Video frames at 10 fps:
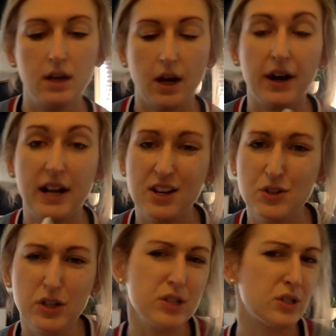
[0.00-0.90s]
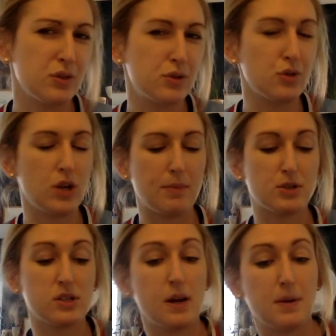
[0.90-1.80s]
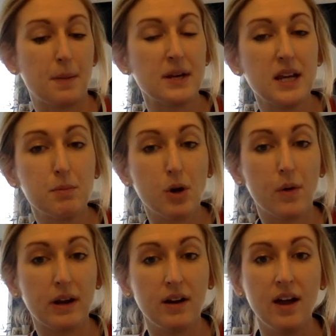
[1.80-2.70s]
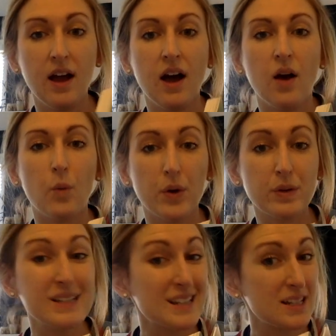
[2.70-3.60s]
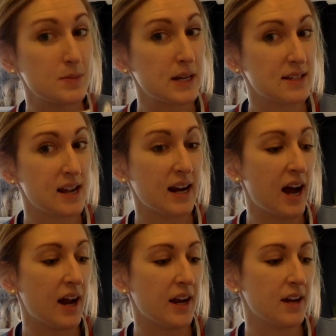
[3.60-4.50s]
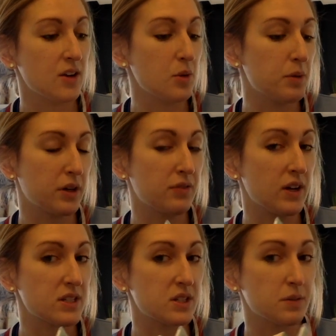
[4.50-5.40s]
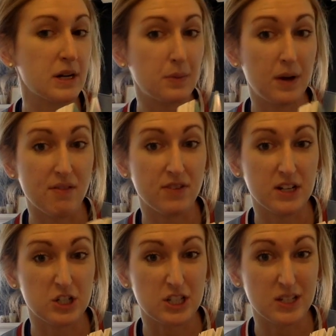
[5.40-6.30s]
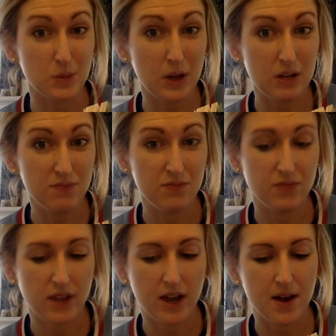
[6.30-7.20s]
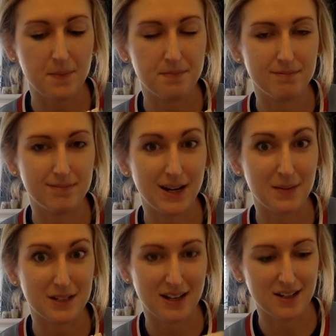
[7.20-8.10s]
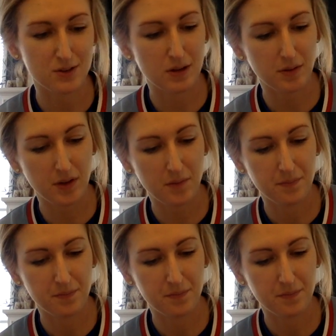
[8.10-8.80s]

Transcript: All right, I usually just do 2 chapters a day, but I'm going to keep going. One reason is because I got a new book for us to read when I finish this one, and I'm excited to read it with you.